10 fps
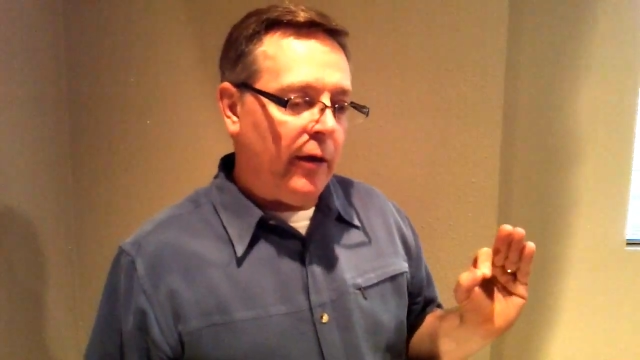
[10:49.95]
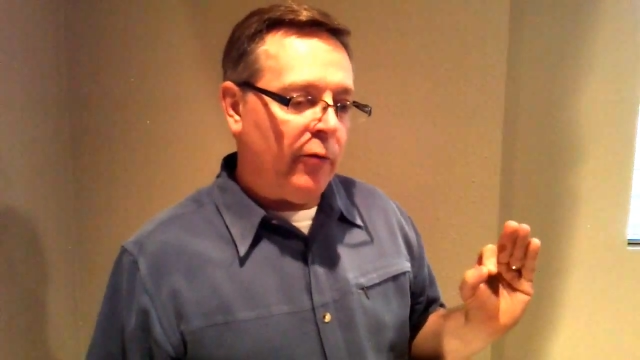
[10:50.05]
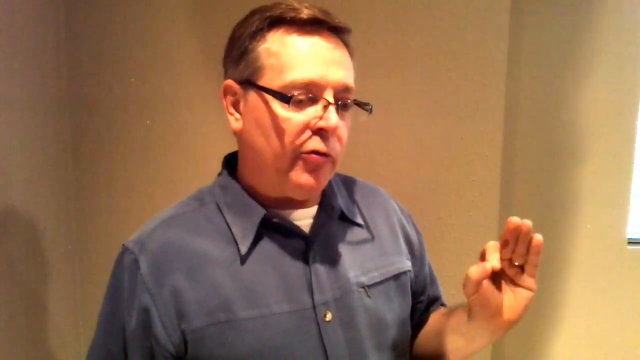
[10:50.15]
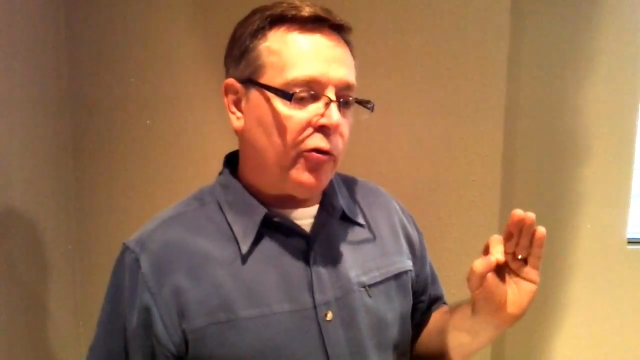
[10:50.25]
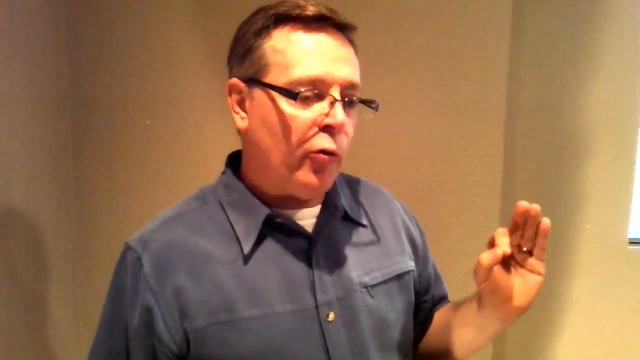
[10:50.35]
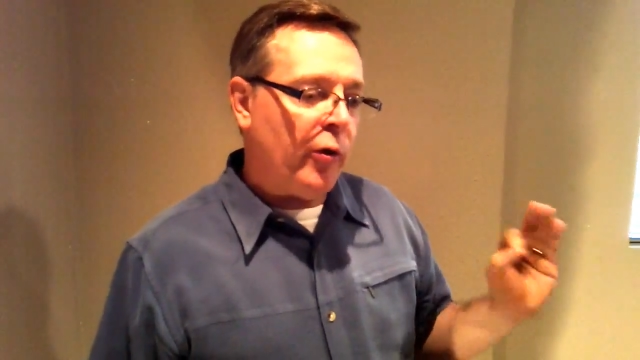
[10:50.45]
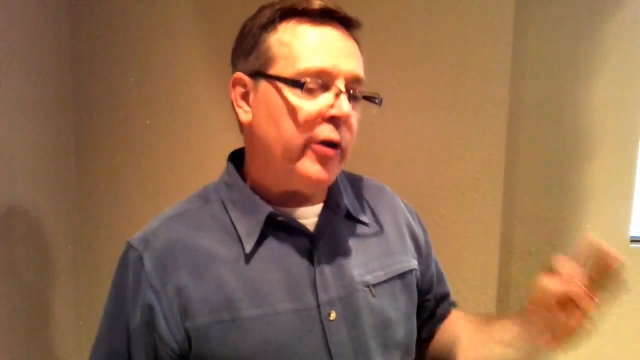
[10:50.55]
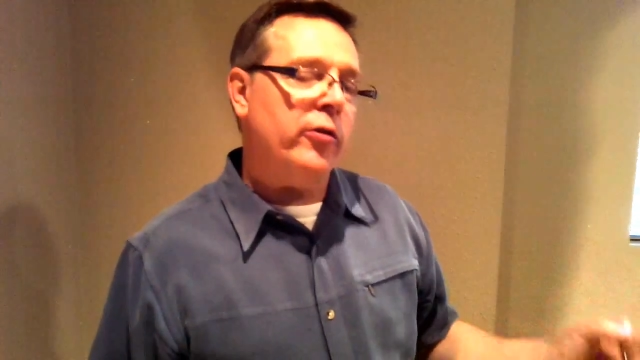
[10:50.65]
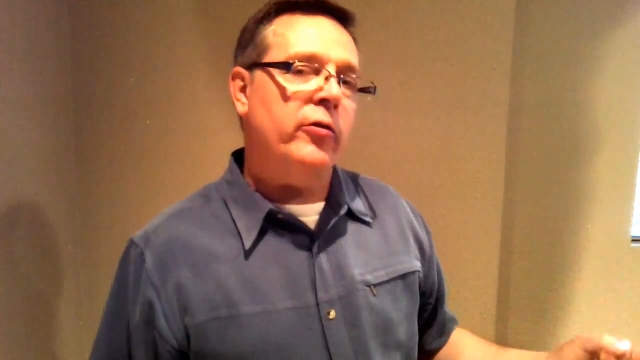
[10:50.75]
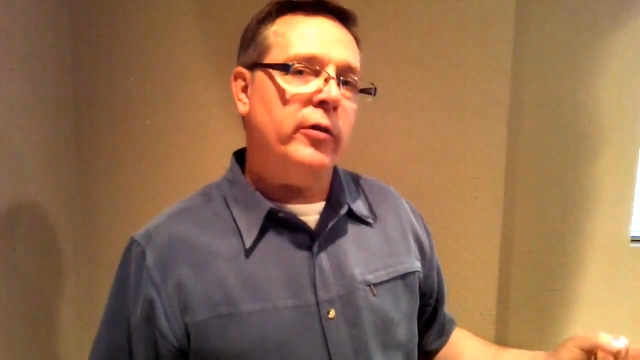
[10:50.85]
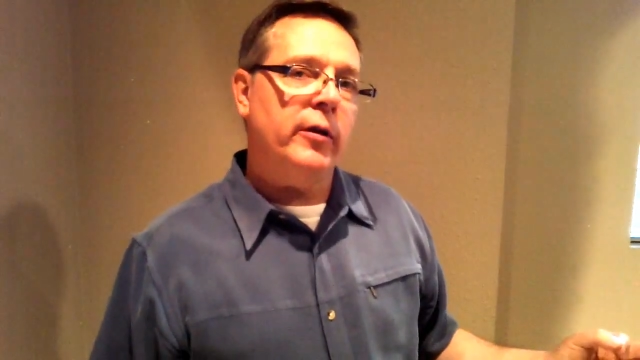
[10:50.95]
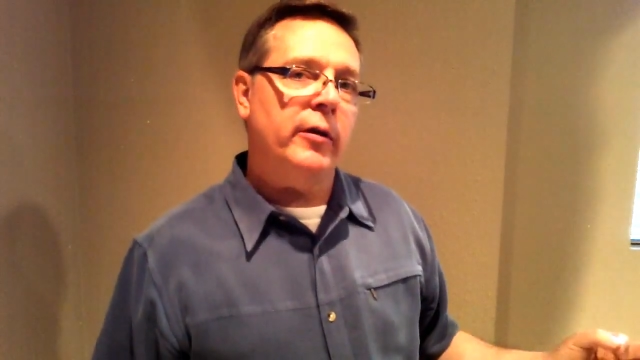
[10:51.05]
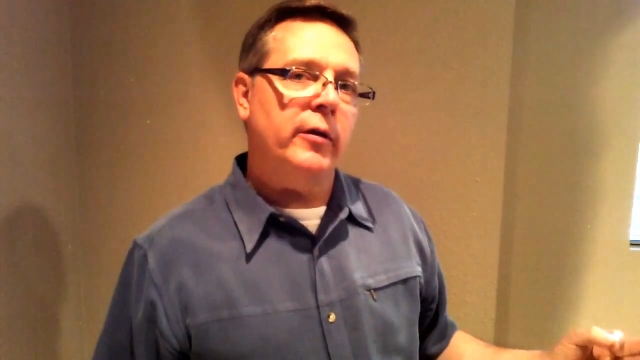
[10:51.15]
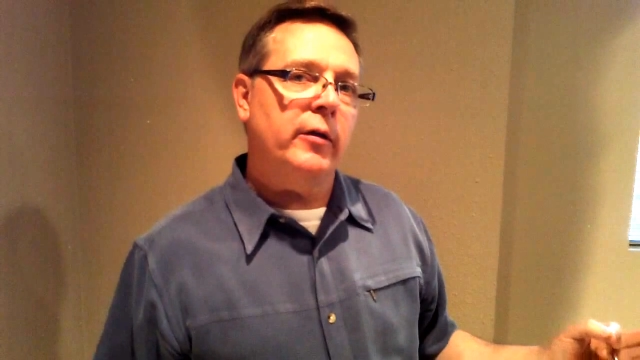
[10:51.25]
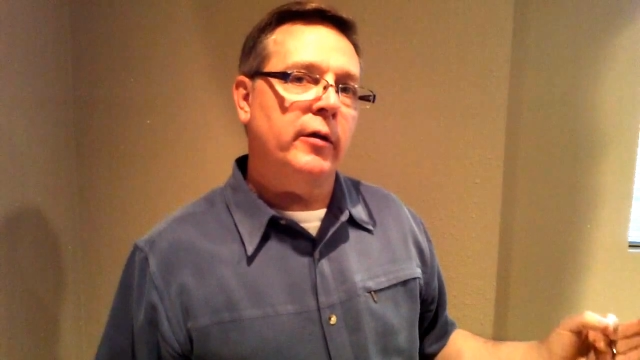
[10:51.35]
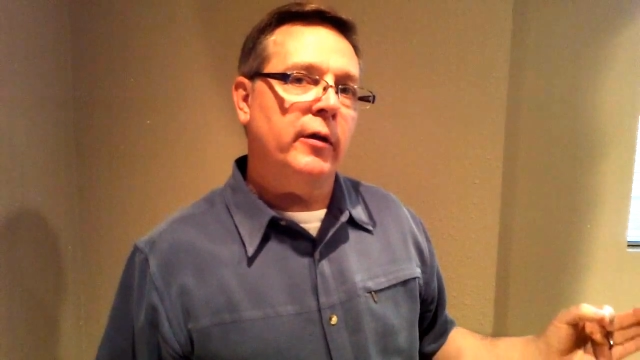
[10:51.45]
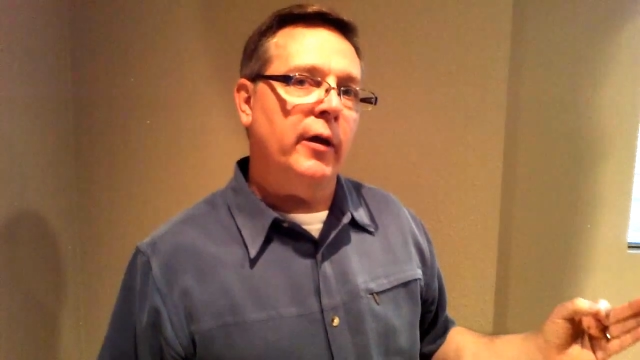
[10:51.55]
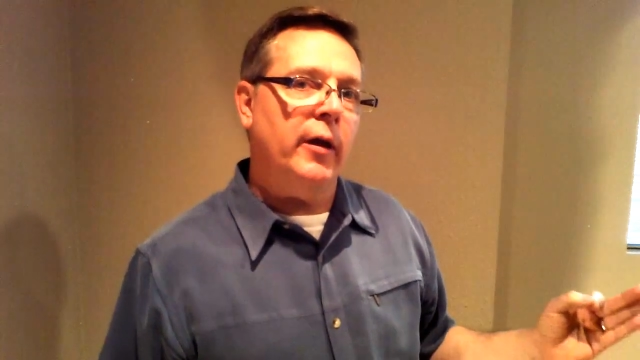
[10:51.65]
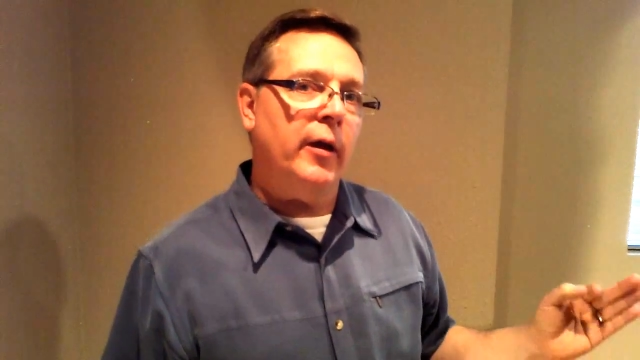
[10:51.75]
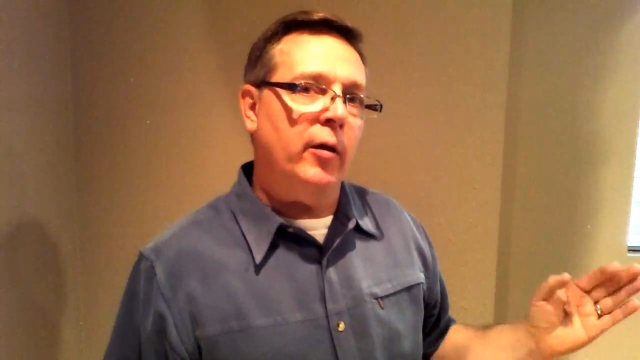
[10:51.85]
It was quicker
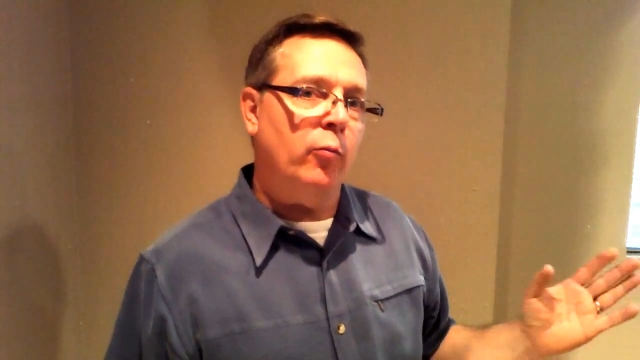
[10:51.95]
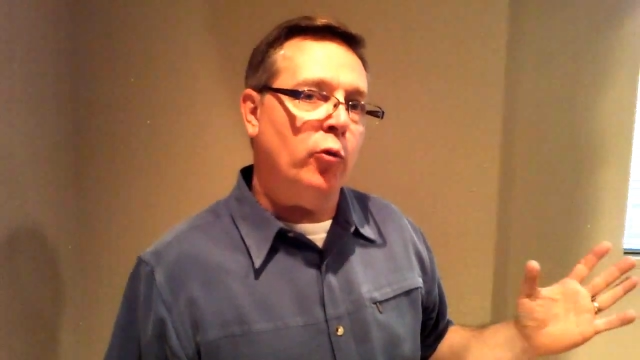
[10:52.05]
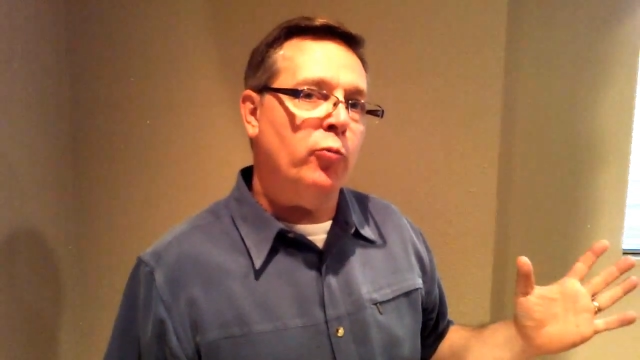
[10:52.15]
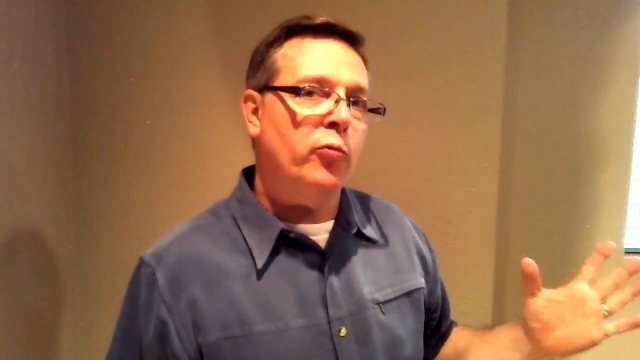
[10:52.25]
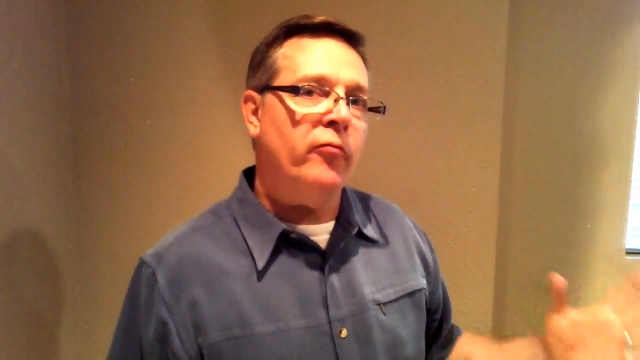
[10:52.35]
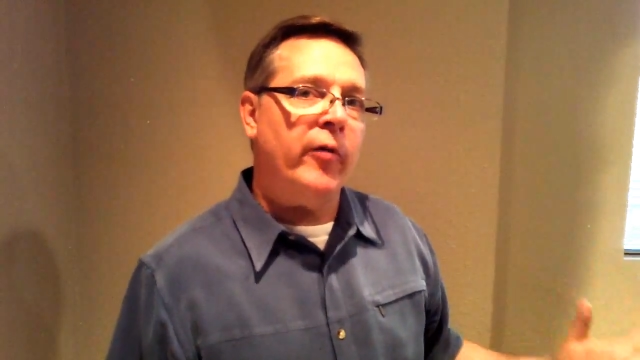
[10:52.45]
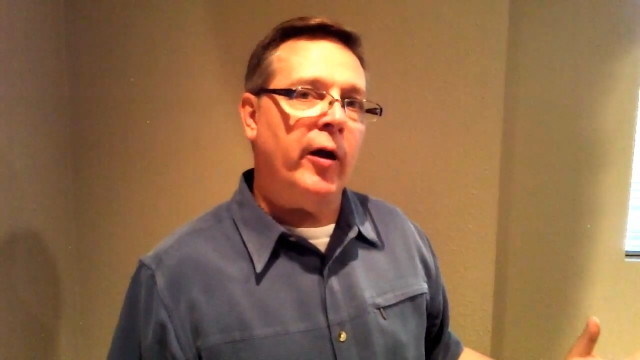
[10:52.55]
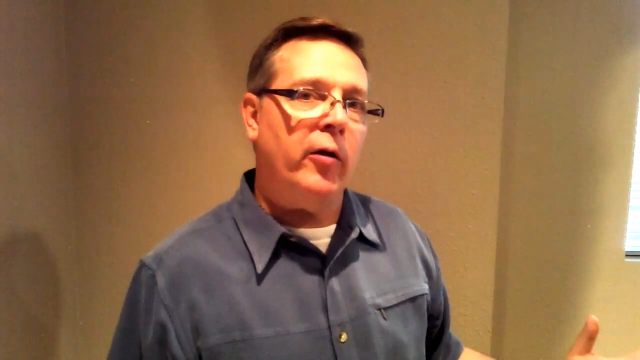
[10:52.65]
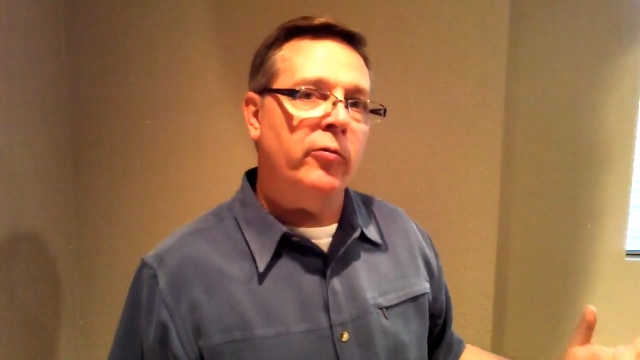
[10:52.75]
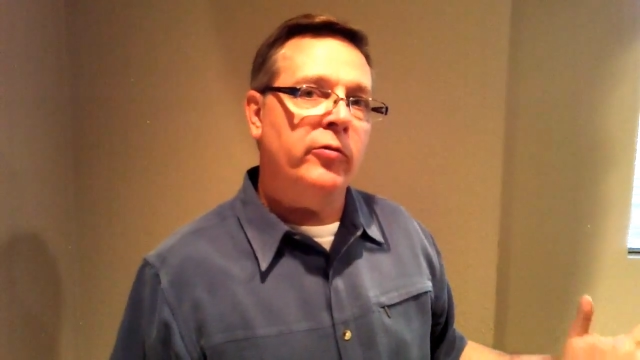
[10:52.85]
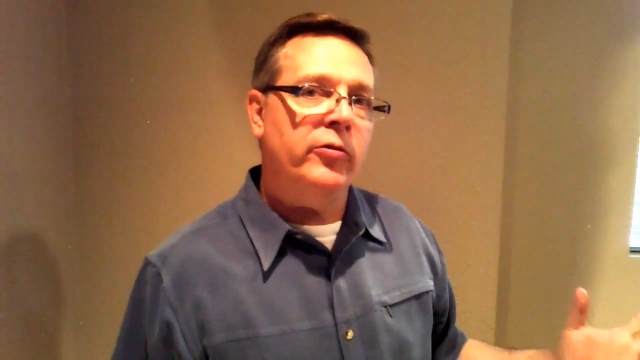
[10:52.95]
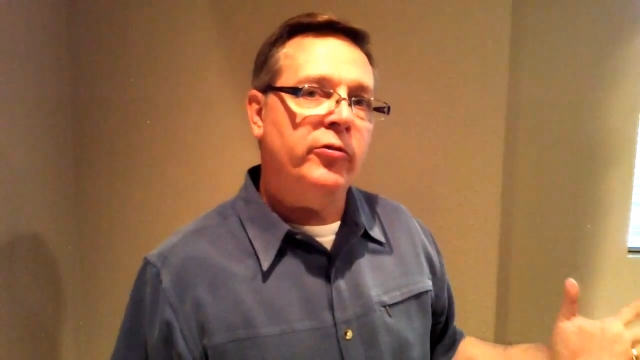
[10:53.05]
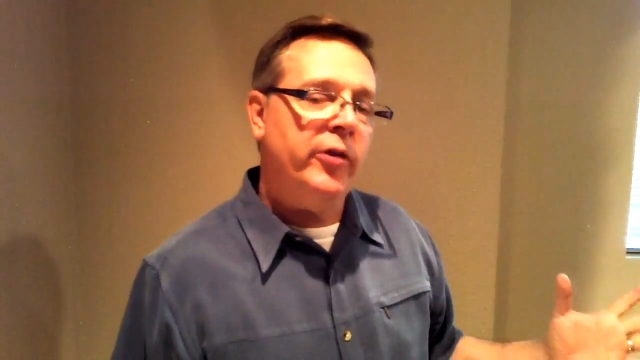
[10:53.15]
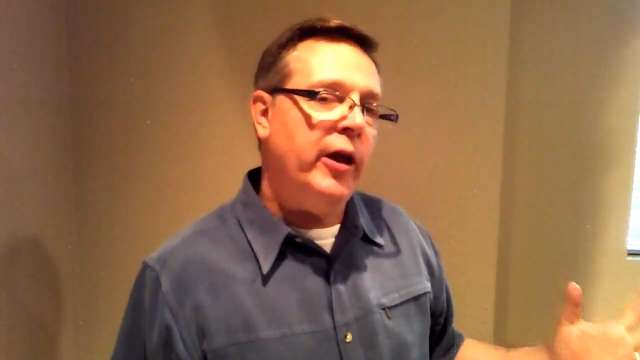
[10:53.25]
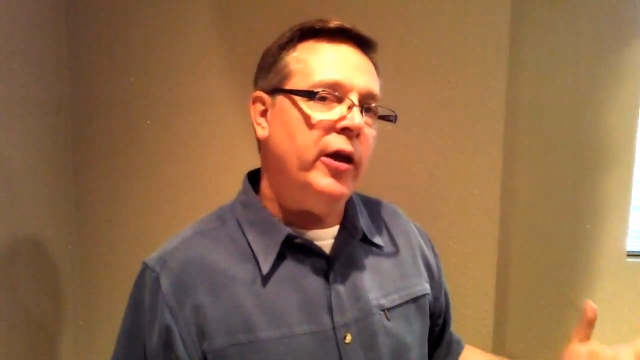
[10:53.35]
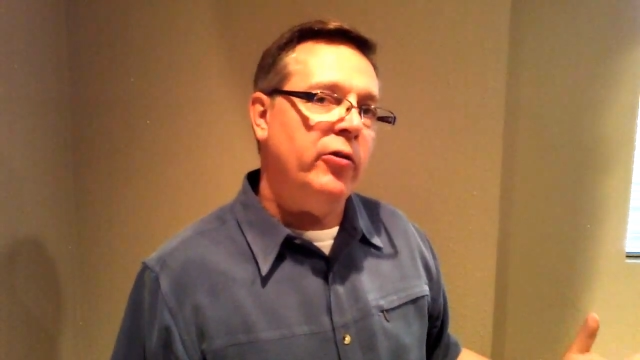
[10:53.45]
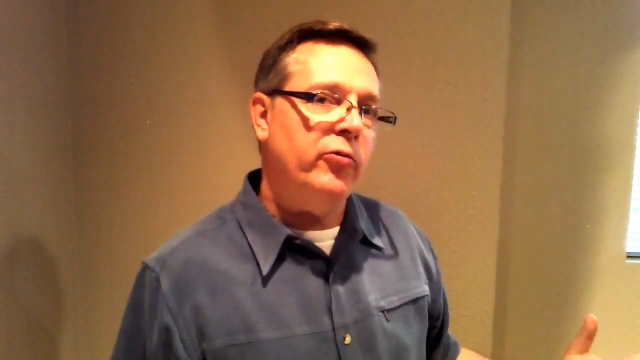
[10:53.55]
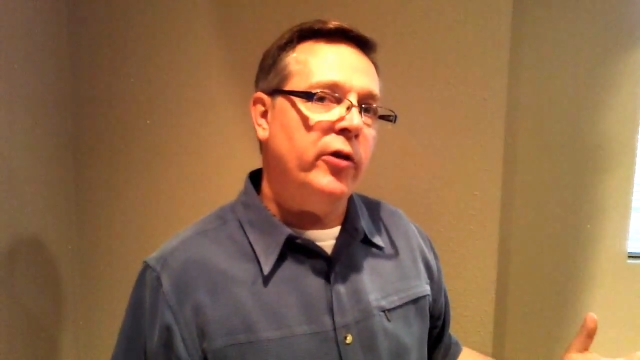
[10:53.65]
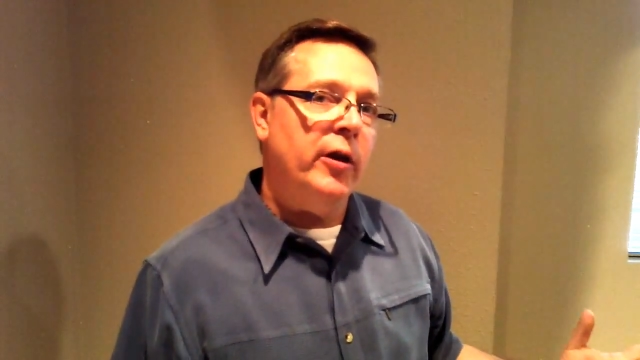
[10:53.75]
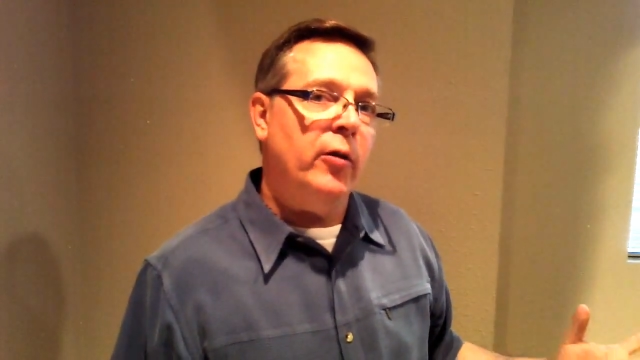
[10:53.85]
and more profound
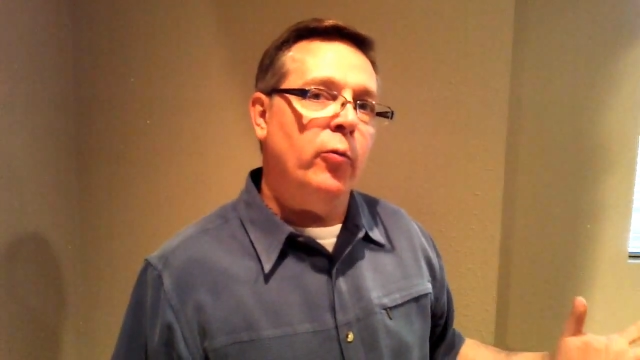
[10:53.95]
change